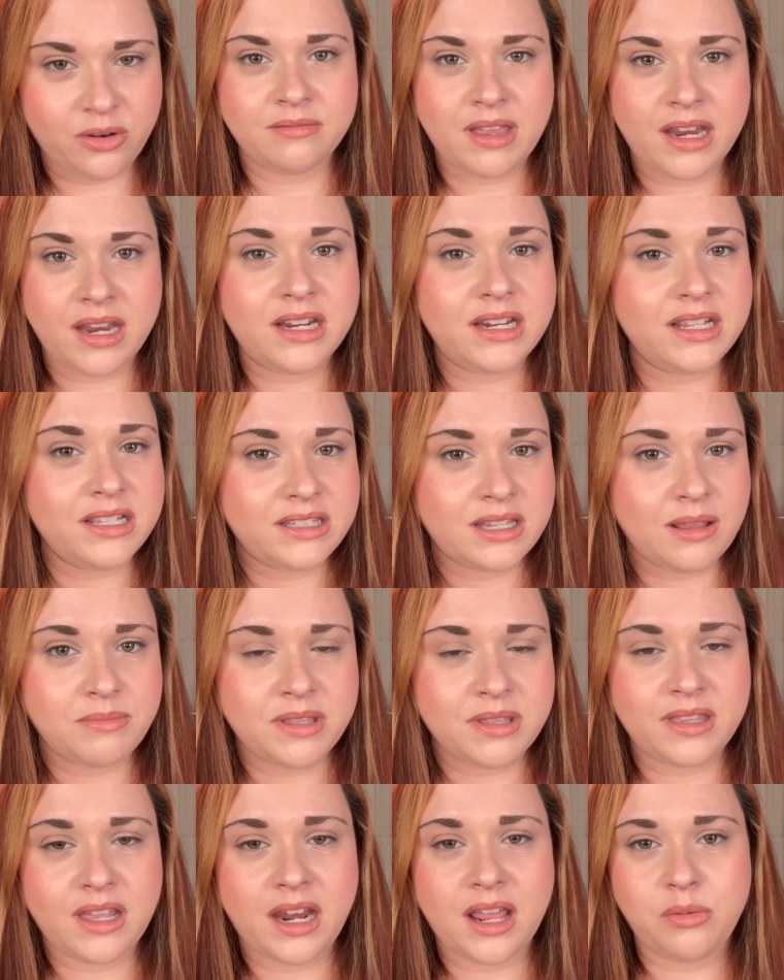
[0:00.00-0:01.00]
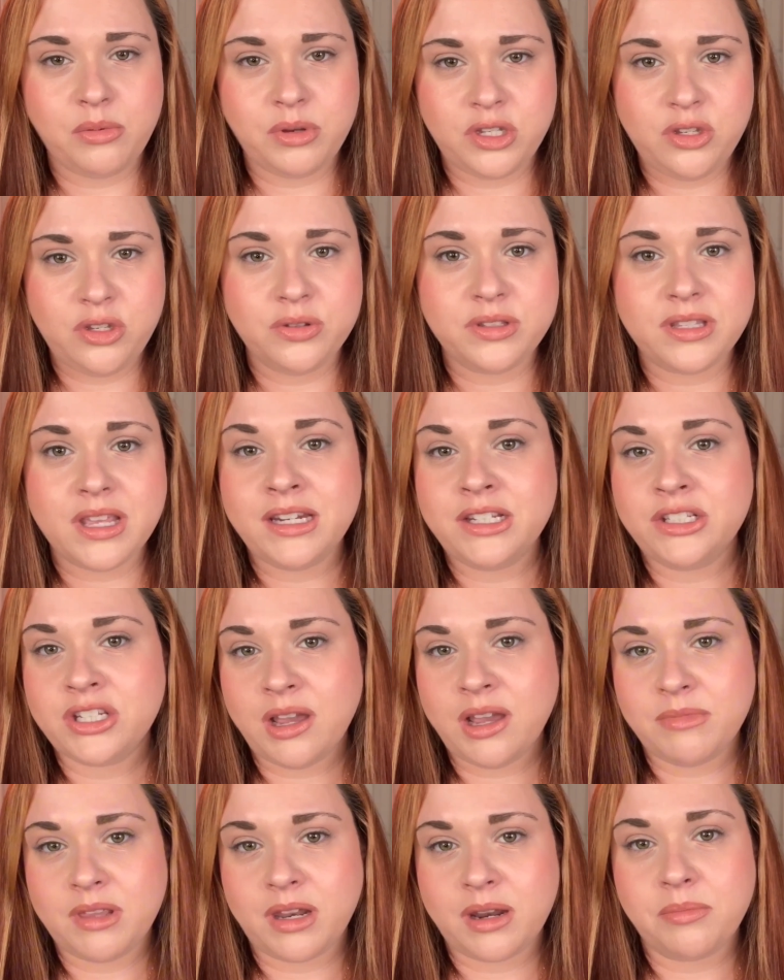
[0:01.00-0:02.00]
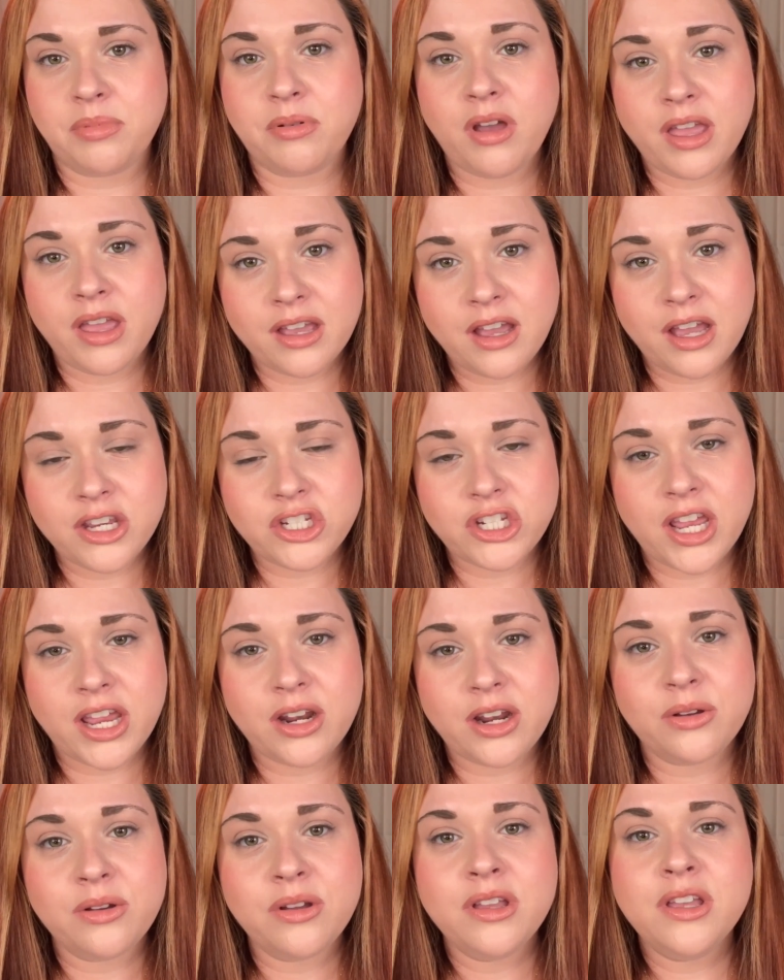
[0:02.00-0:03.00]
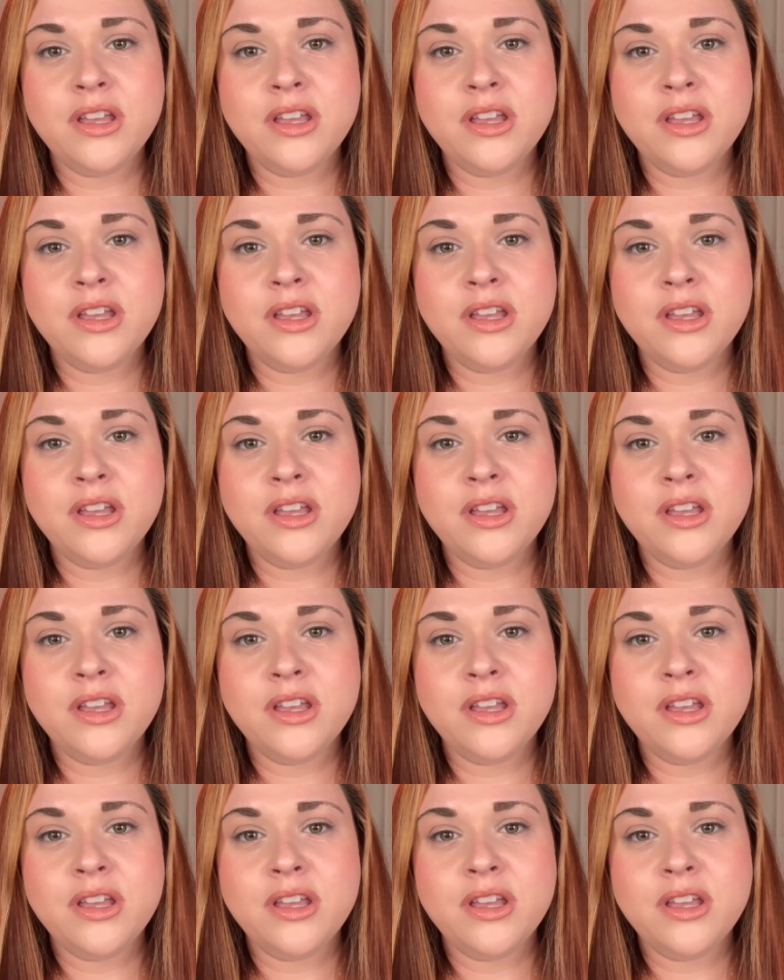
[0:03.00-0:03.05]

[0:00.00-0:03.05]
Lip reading: and it is something that I would use anytime that I'm applying eyeshadow.